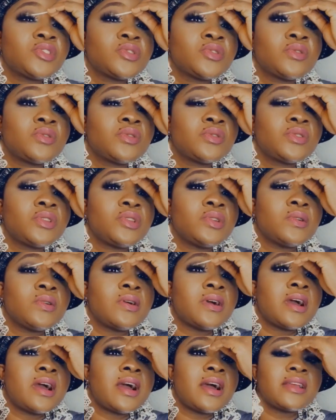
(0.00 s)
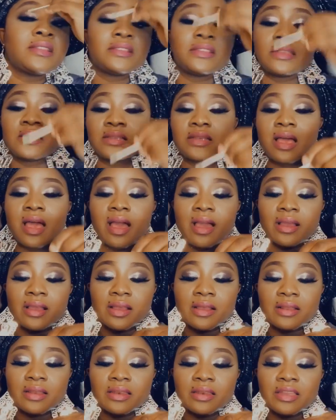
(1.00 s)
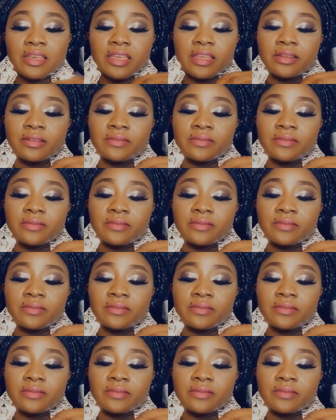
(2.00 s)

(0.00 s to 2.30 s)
your hands are clean.